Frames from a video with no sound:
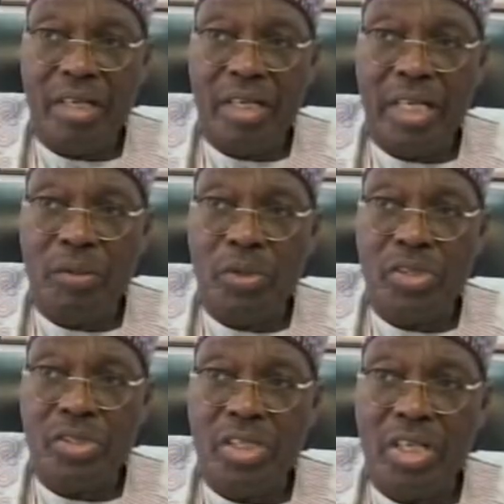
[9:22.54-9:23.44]
He
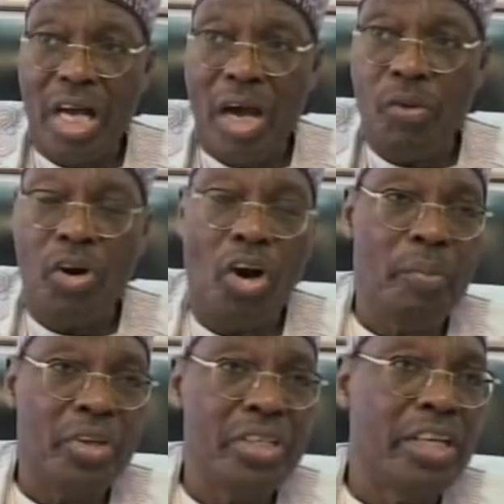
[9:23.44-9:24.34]
was our
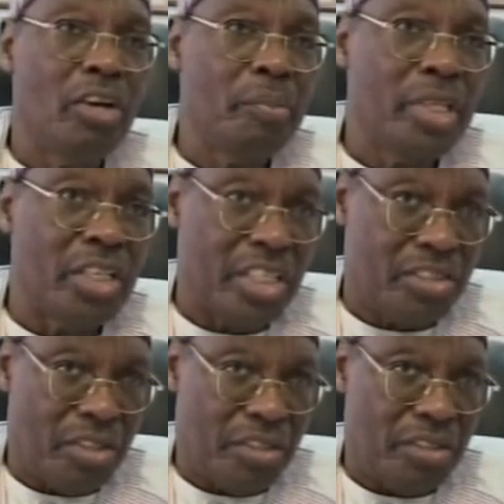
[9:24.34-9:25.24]
common denominator.